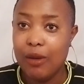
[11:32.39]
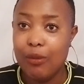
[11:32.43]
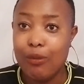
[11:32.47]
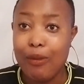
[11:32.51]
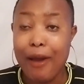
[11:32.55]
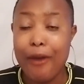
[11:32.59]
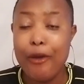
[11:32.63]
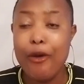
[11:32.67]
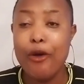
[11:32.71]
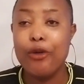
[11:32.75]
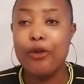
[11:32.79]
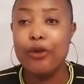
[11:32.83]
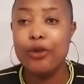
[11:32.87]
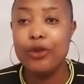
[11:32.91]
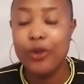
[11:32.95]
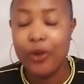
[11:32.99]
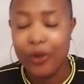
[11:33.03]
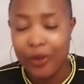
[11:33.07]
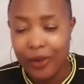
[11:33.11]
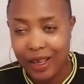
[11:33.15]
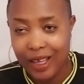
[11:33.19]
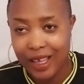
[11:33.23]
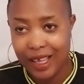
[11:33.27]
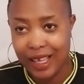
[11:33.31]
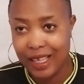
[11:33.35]

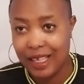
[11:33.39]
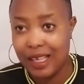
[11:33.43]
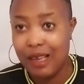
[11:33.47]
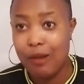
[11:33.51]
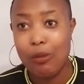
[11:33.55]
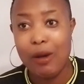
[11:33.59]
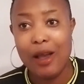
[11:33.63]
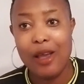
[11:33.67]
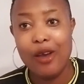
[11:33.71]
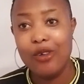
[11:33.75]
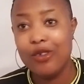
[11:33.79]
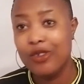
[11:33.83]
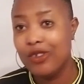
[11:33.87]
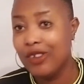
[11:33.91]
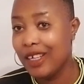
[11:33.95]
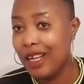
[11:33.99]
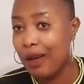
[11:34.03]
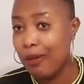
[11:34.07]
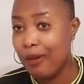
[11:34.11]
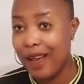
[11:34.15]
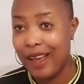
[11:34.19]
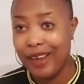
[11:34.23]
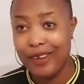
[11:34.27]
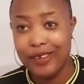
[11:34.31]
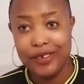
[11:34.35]
Mayoguno, Mayoguno
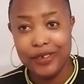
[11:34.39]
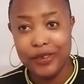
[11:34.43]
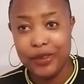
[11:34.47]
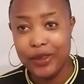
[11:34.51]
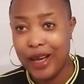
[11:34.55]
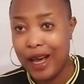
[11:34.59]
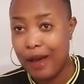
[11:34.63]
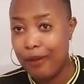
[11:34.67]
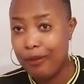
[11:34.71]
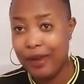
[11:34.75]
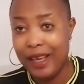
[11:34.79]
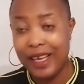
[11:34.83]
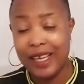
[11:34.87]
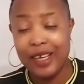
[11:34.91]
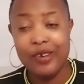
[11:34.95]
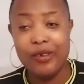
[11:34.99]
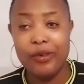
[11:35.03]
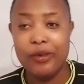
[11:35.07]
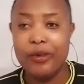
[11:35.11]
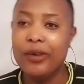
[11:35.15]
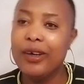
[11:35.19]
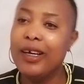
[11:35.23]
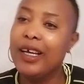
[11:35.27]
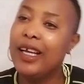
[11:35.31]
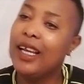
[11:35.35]
na Mayono,
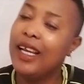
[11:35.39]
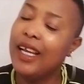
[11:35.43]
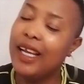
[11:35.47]
Abego.